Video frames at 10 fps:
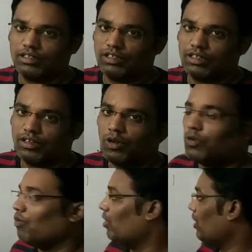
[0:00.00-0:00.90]
Look
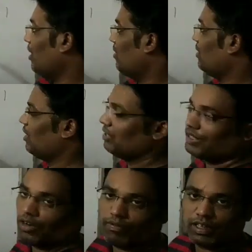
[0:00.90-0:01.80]
what you have there instead
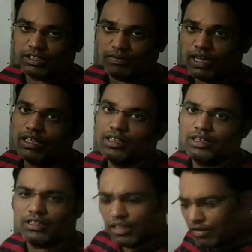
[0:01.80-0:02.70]
of x, y.
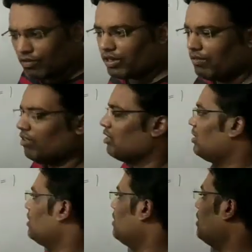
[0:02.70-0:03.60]
Therefore differentiate
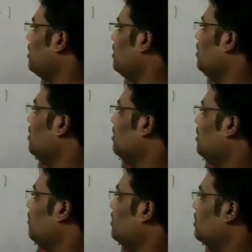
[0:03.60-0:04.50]
that.
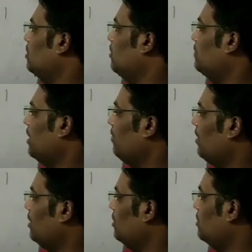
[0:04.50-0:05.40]
Differentiation of sine y
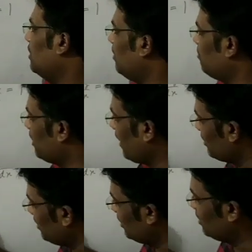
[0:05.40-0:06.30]
is keep that as
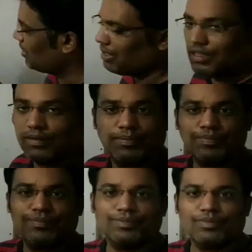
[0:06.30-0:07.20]
it is.
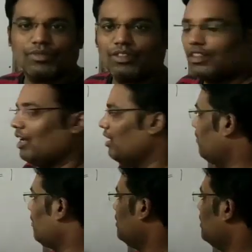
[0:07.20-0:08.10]
Then
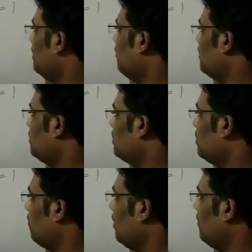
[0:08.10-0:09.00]
differentiate. Differentiation of
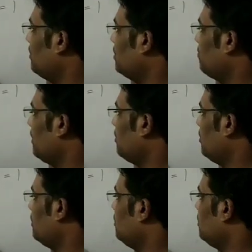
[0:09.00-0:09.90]
y with respect to x
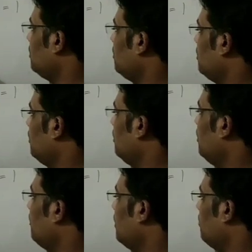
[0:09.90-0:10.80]
is dy
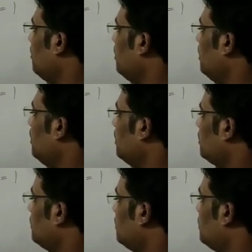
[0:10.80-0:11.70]
by dx.